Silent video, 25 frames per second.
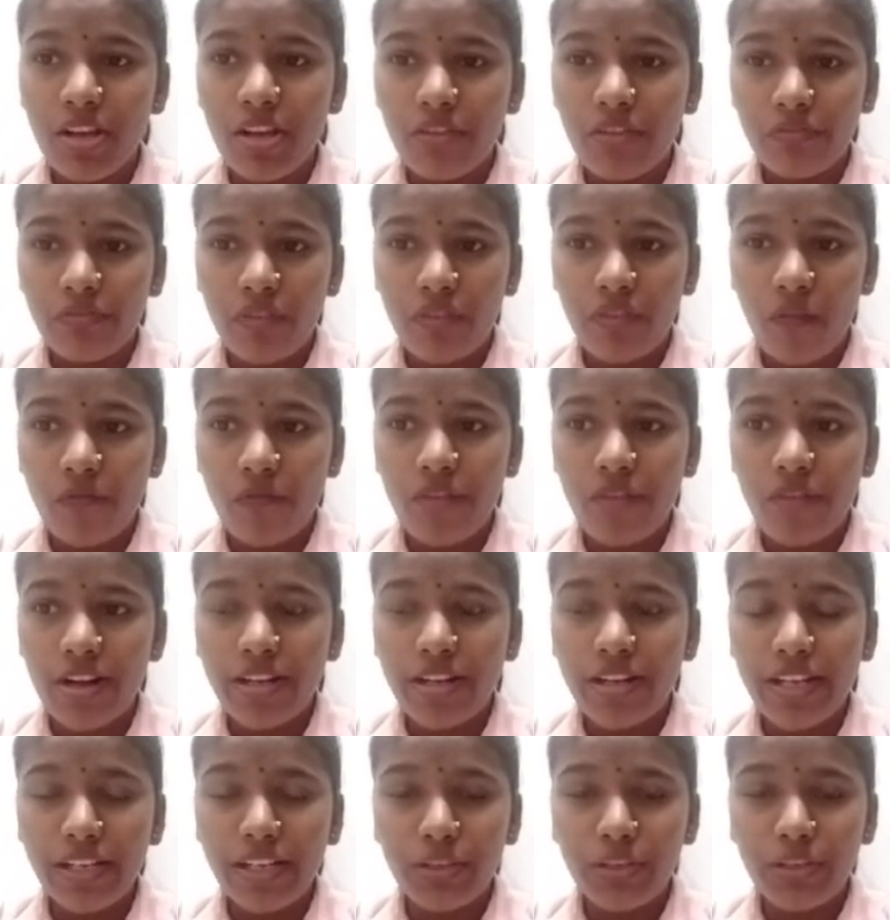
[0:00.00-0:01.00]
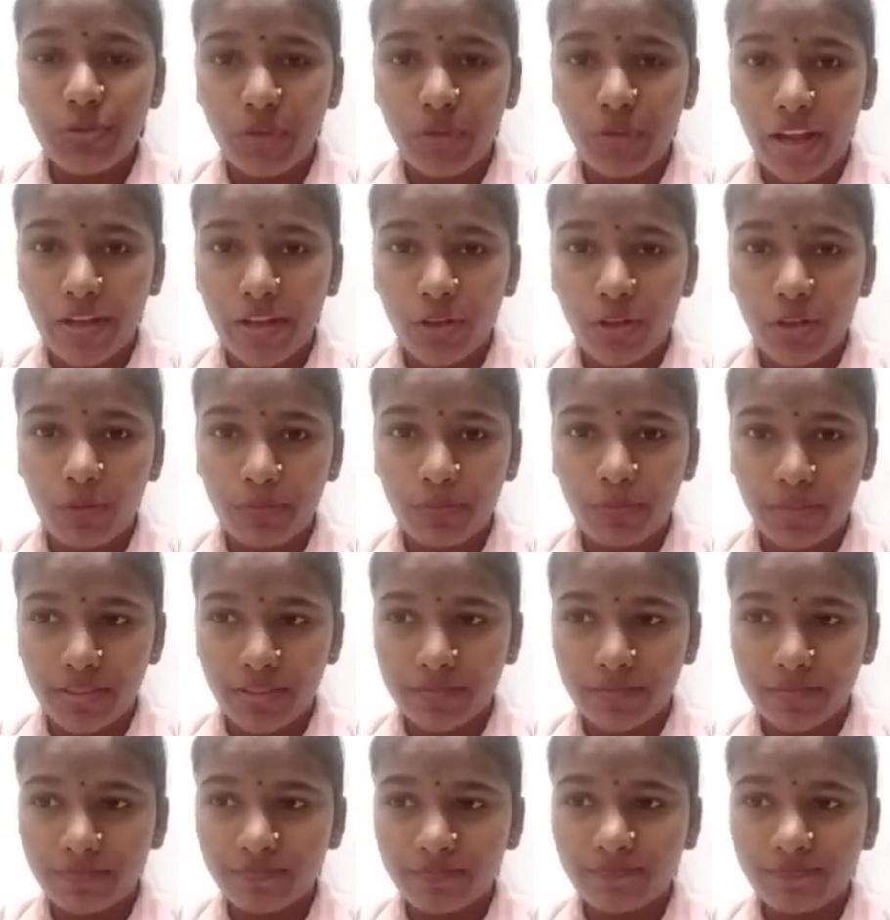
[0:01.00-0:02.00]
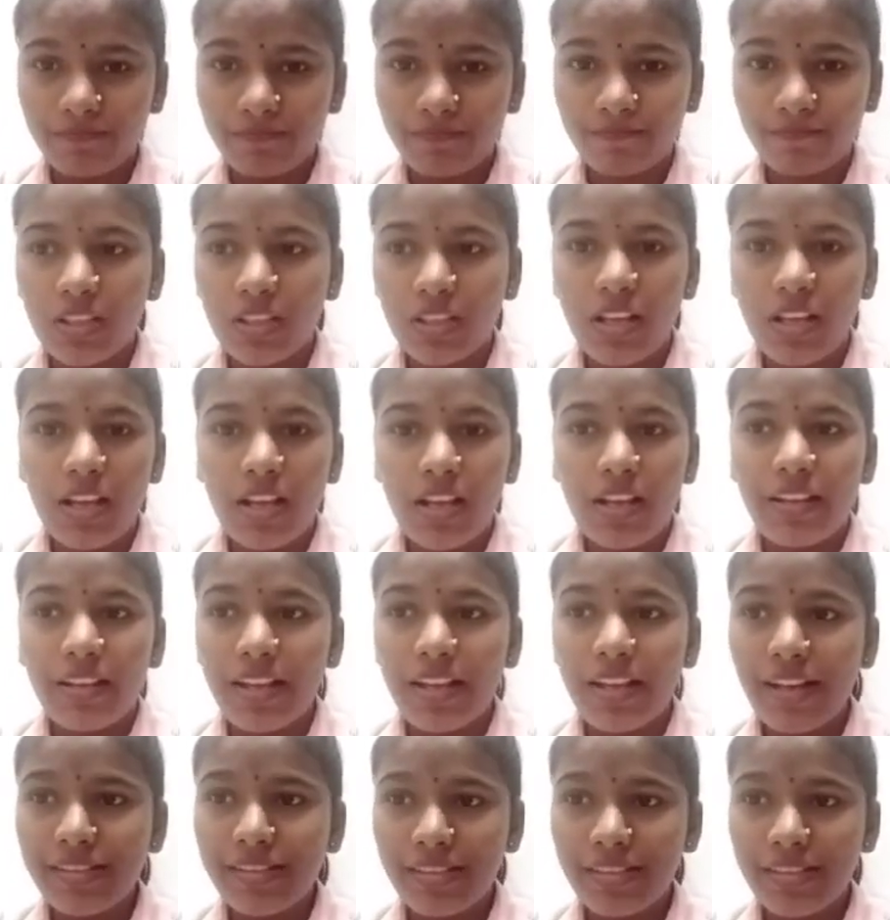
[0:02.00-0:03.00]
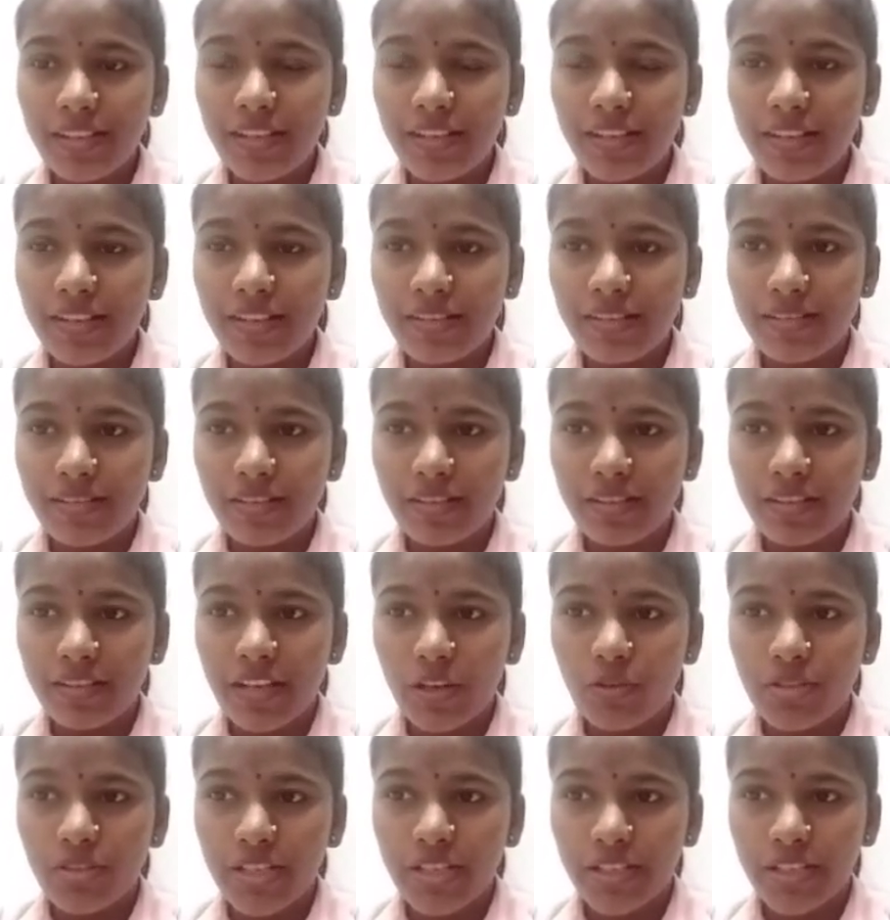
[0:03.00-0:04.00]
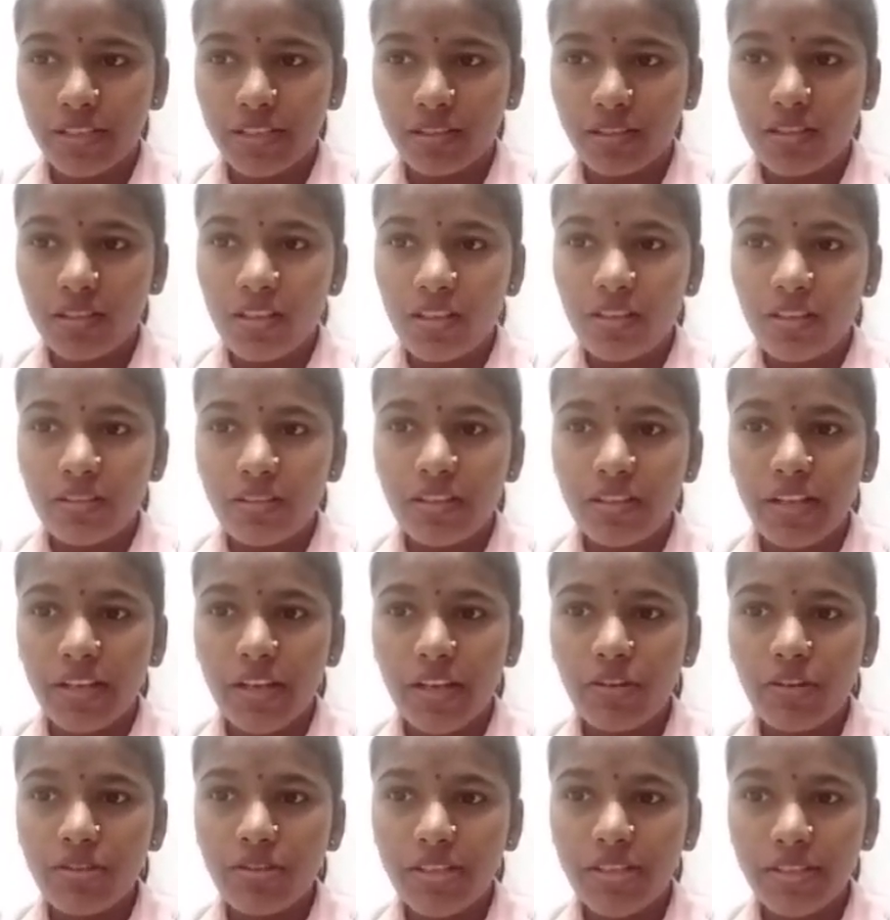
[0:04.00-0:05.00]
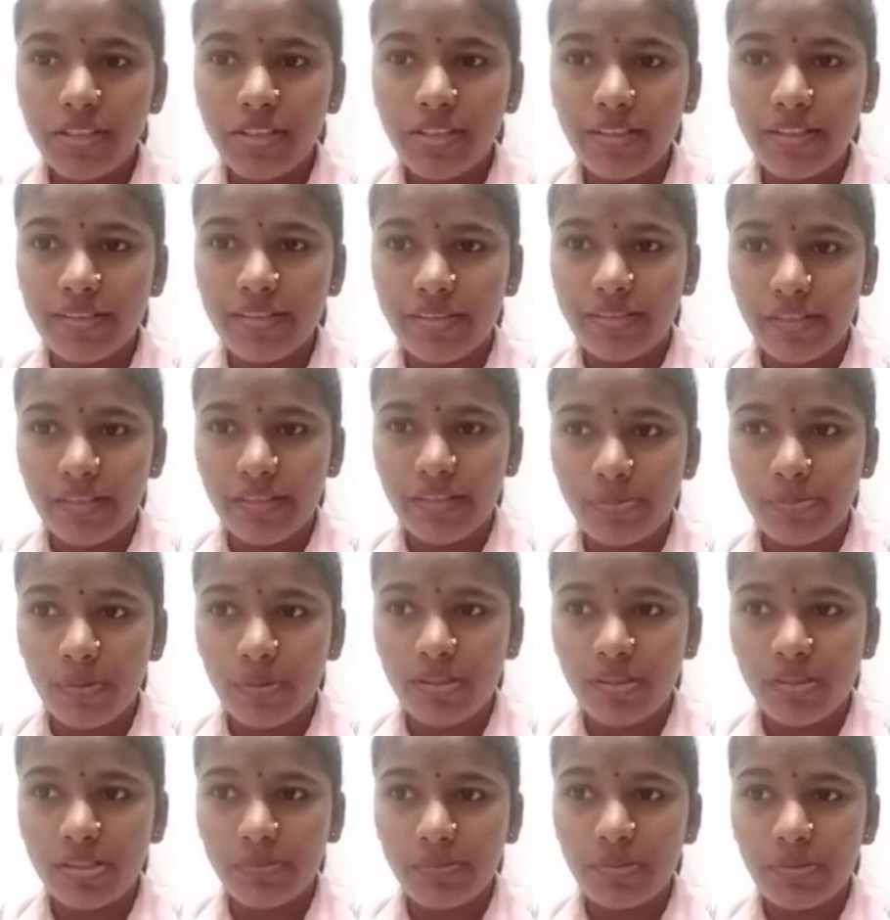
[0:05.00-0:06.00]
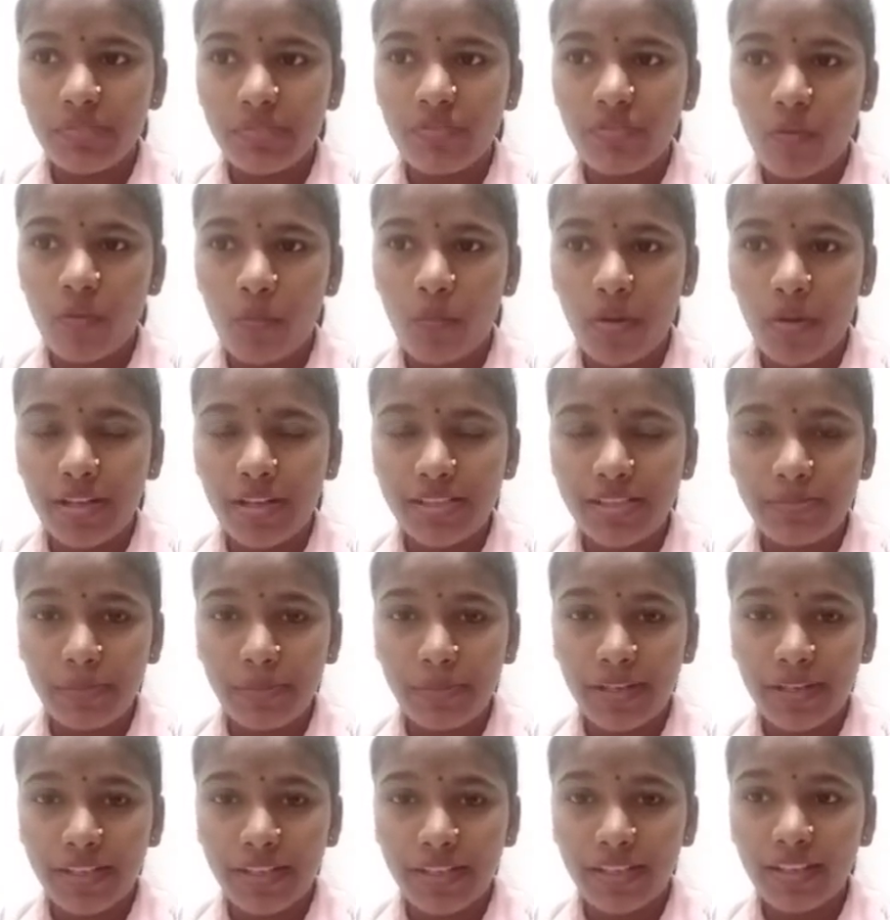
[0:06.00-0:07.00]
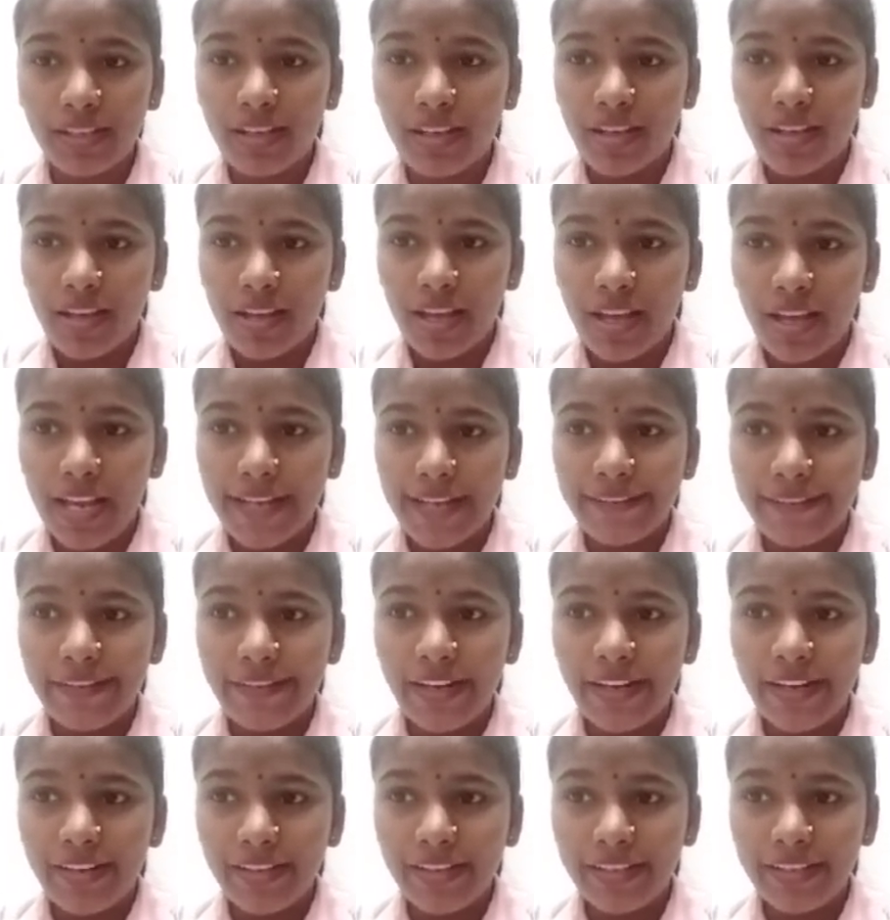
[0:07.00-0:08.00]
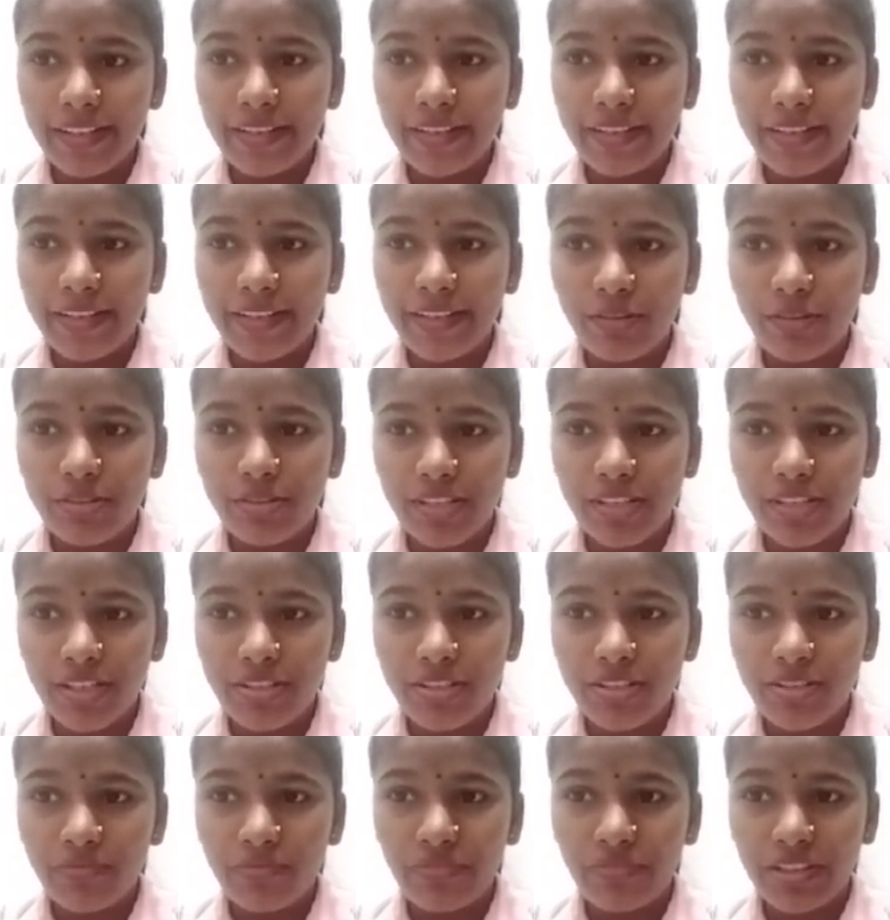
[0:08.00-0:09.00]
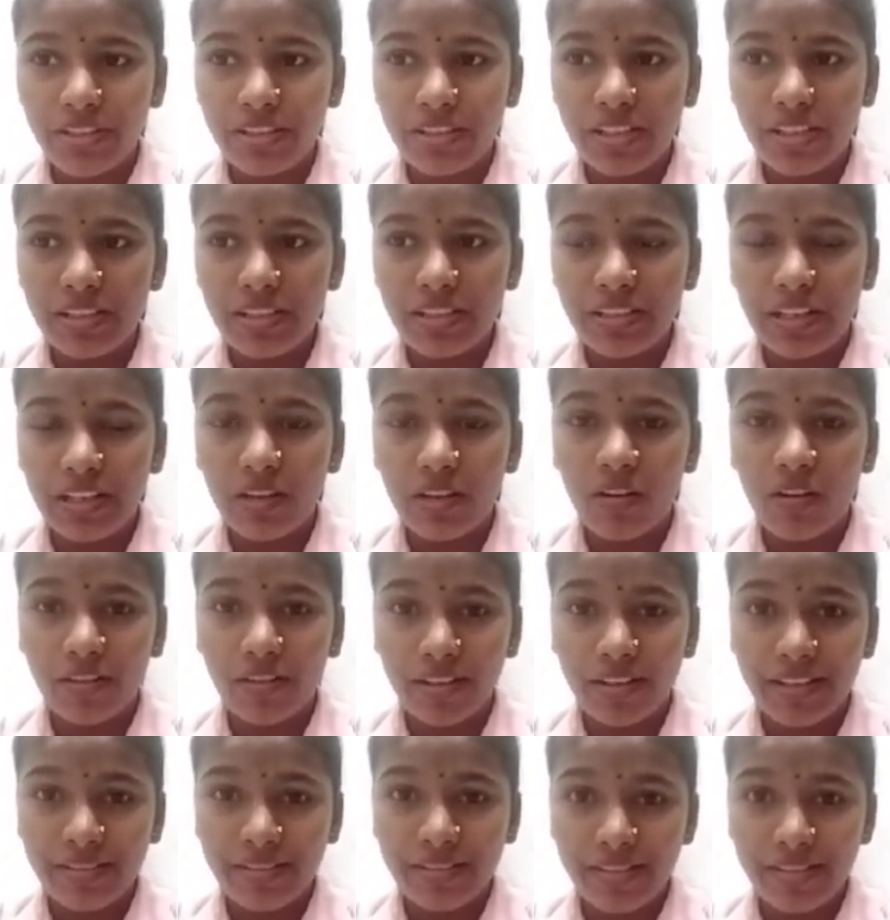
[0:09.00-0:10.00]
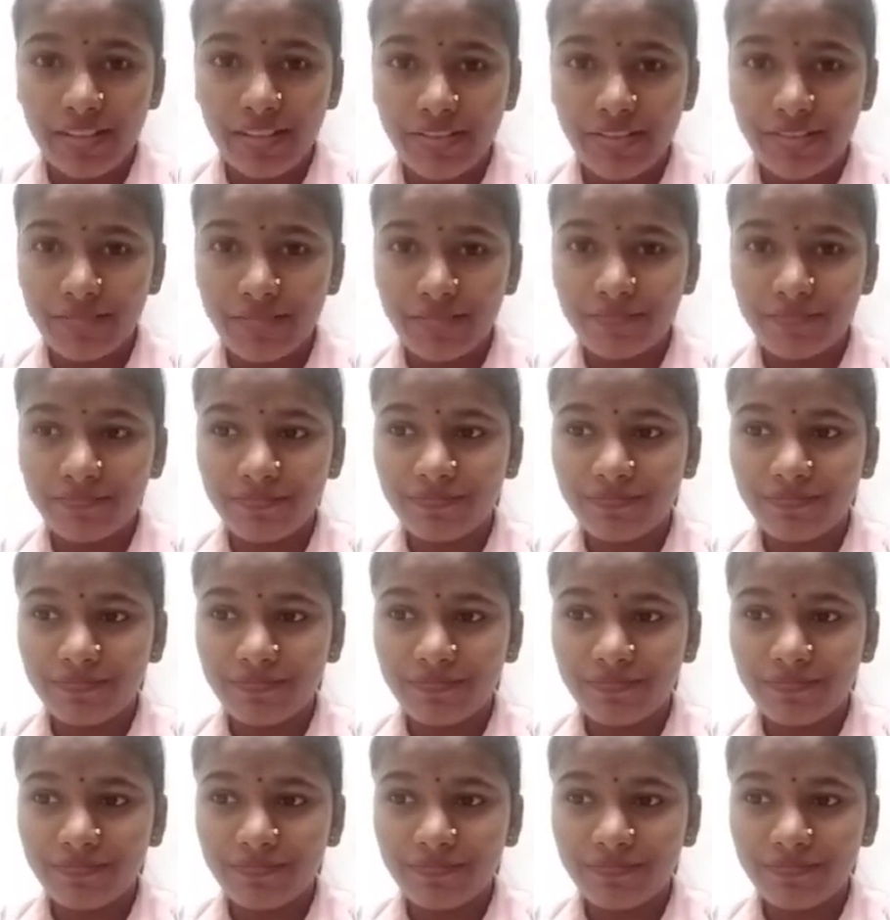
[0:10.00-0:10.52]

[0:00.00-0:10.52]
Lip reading: from funding to equipment. Lastly is the negotiator. The negotiator is responsible for participating and directing negotiation within their organization.